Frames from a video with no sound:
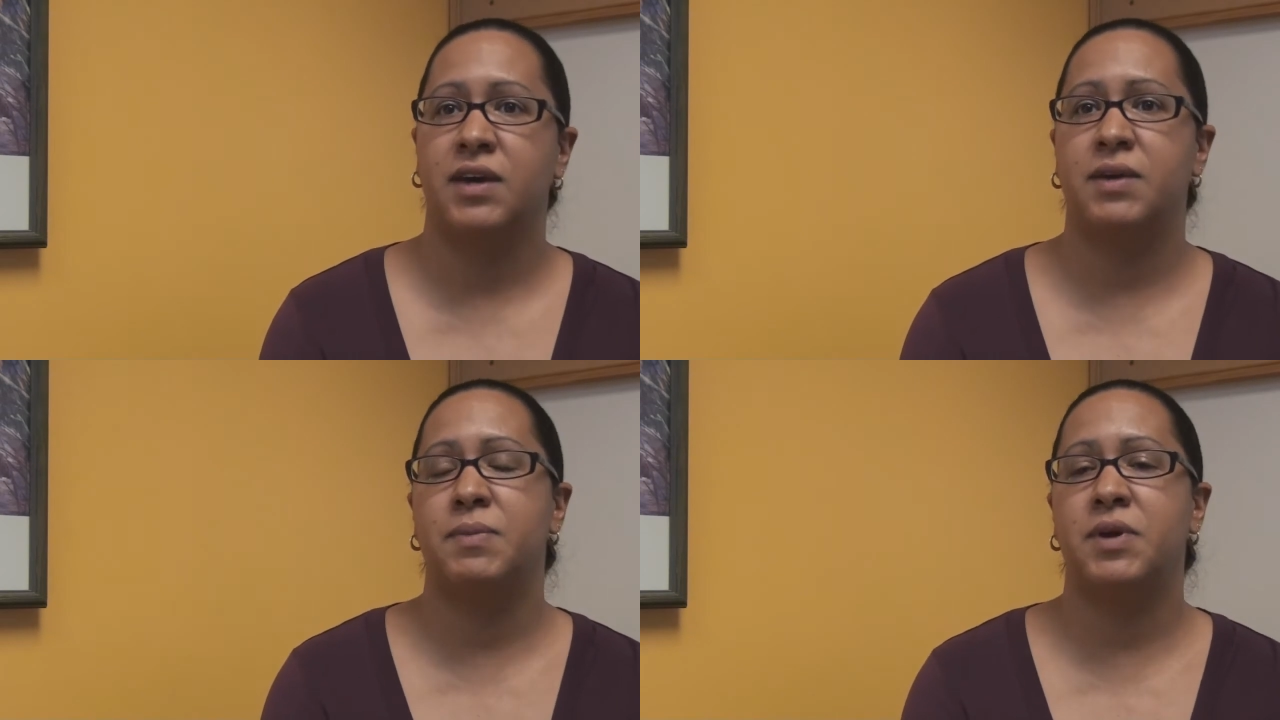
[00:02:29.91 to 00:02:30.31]

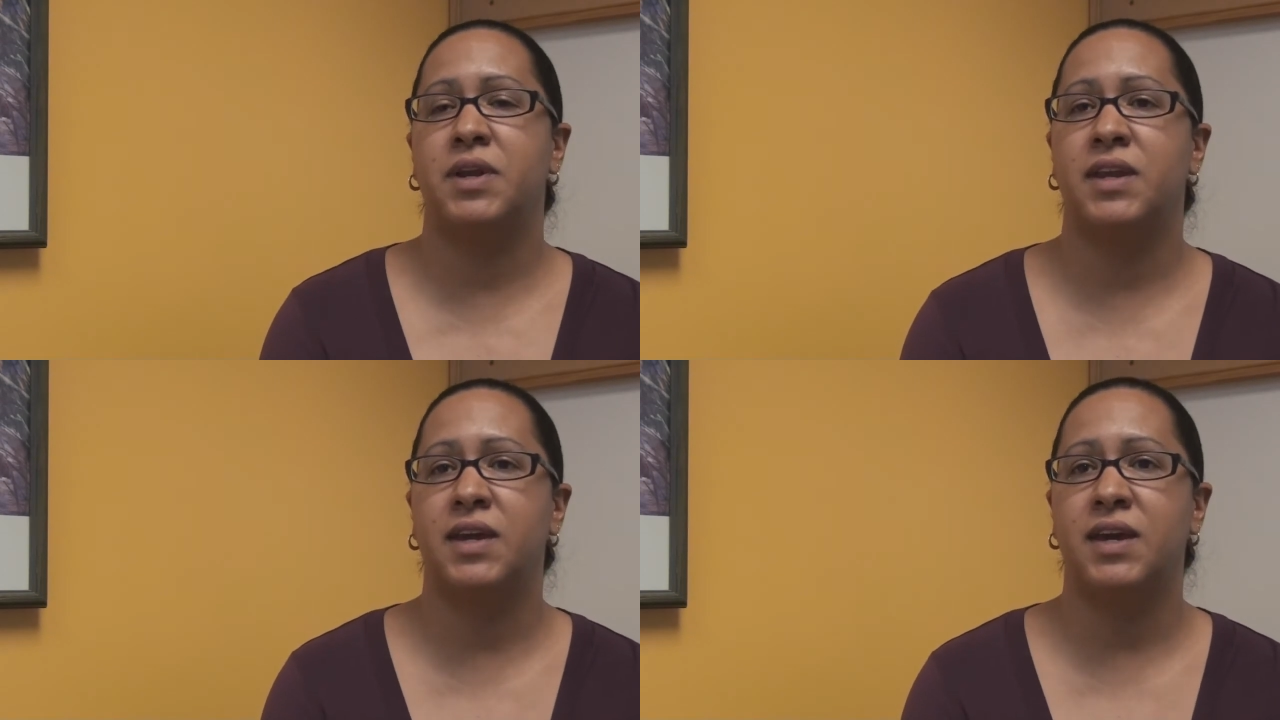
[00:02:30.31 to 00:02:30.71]

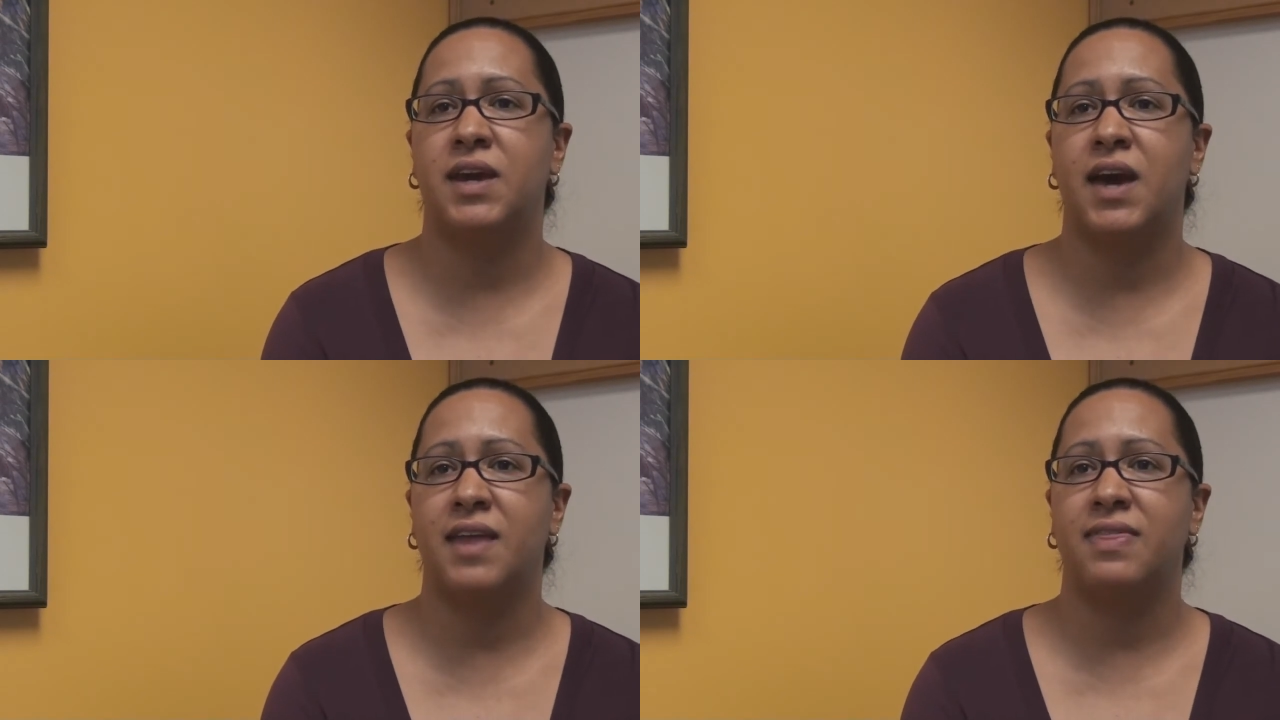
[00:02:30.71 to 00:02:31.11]

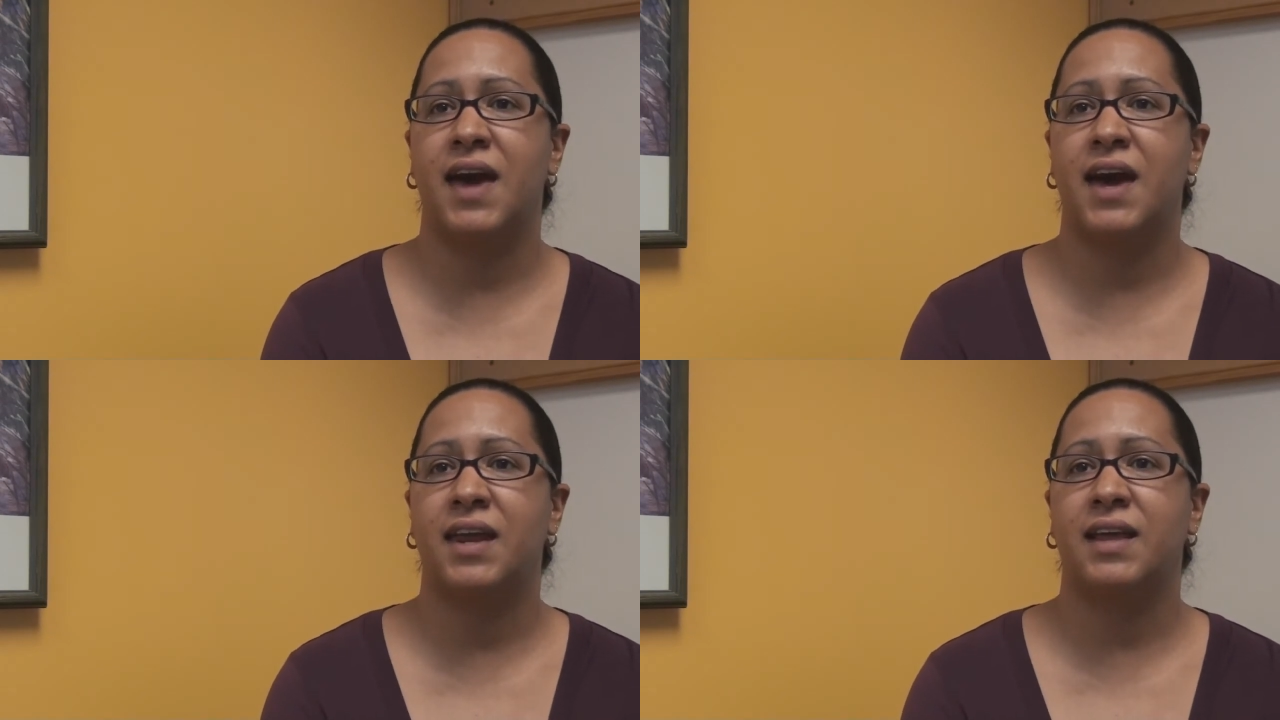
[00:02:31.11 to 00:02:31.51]
community, and
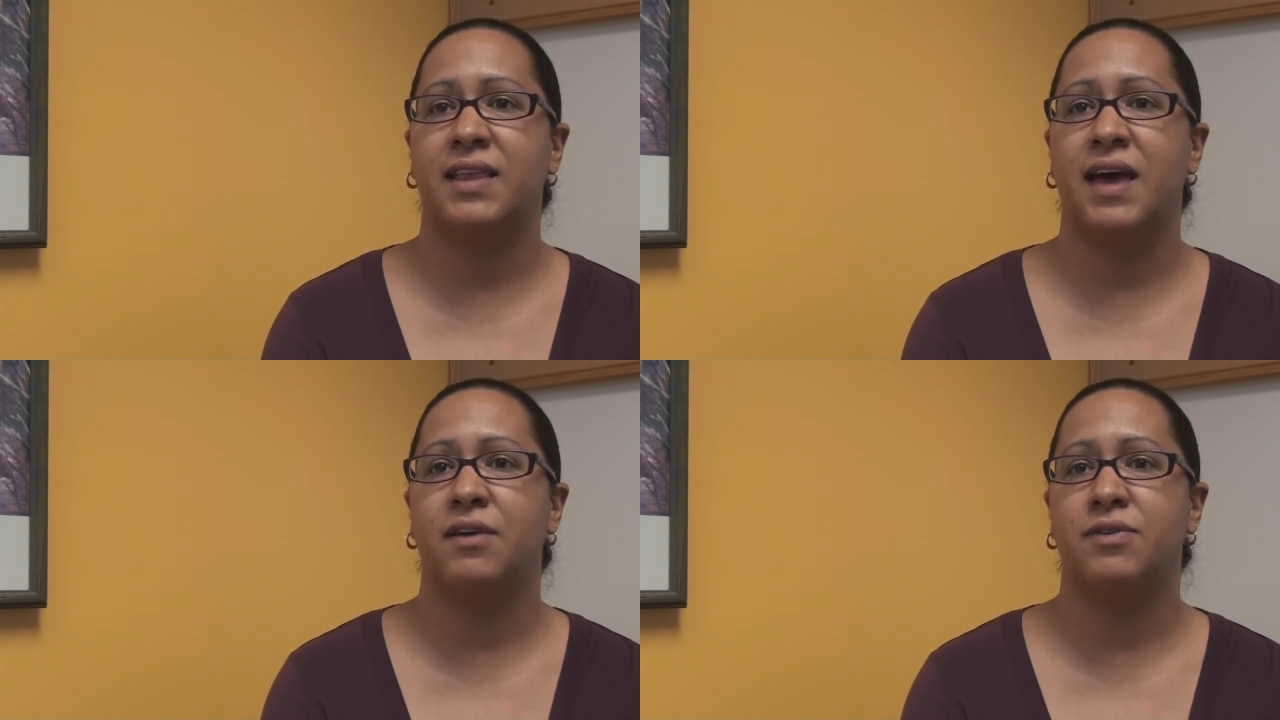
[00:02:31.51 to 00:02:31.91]
that
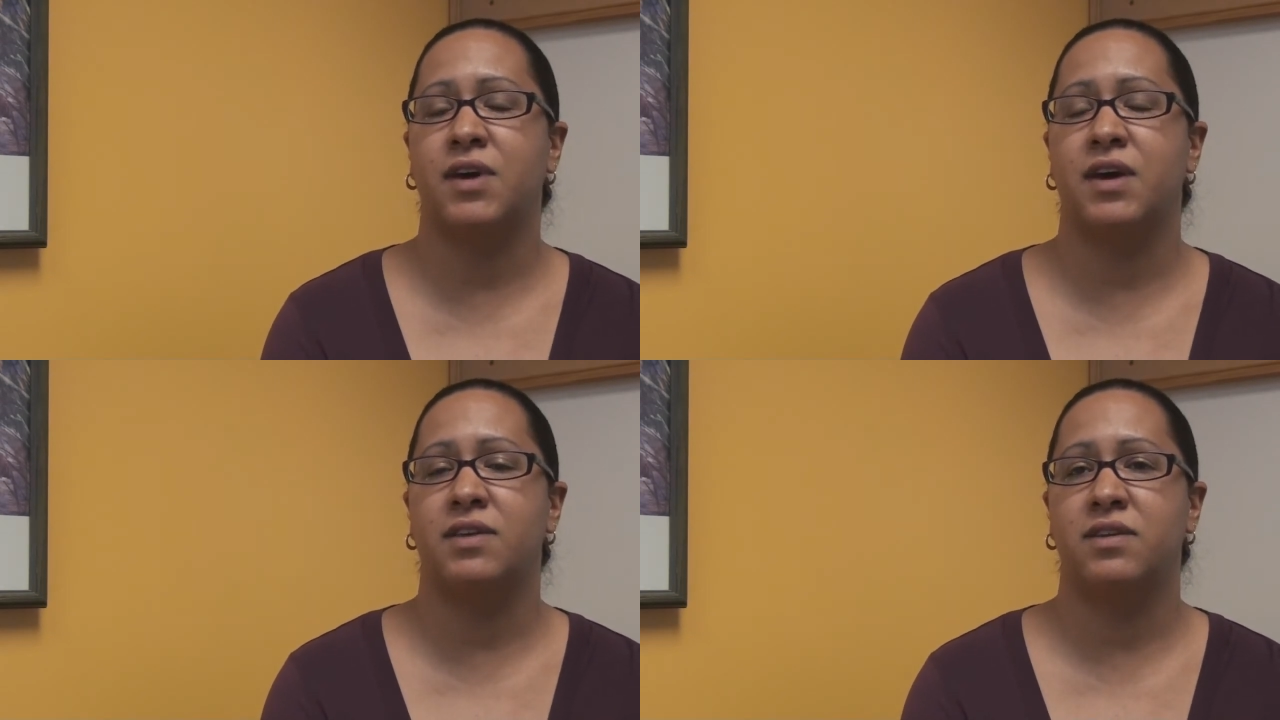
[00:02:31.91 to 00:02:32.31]

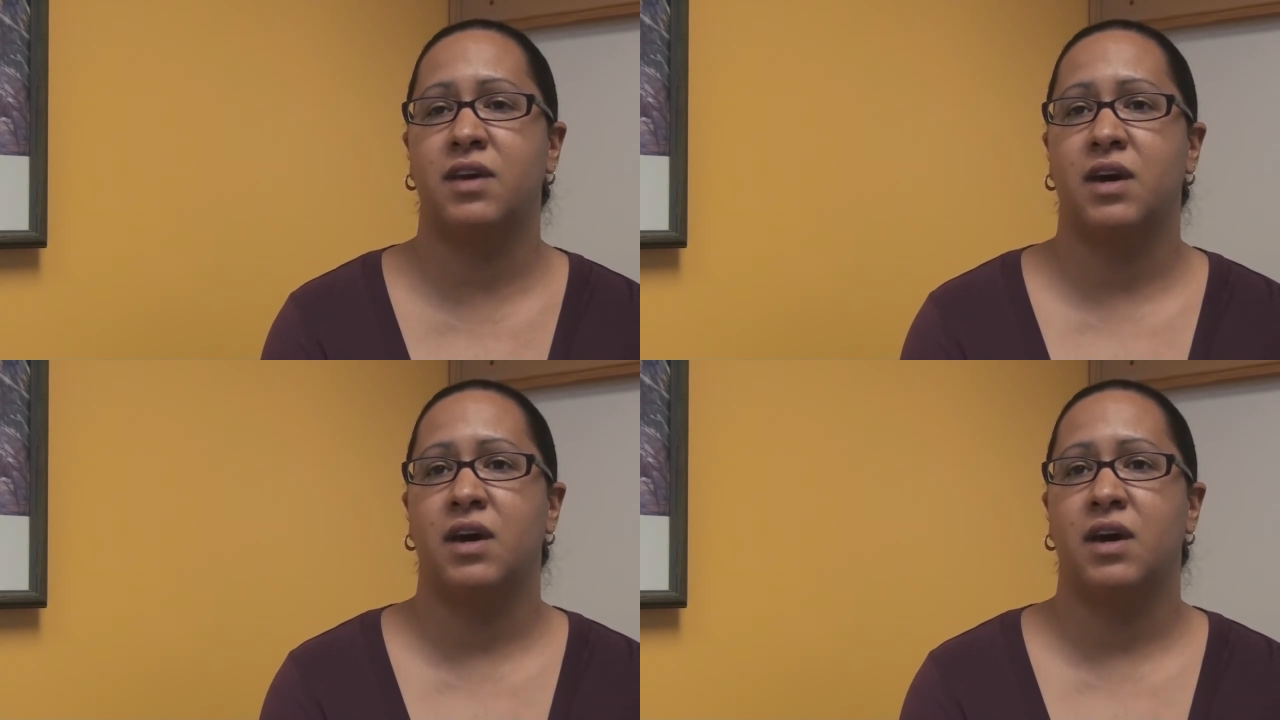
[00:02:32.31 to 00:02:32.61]
allows us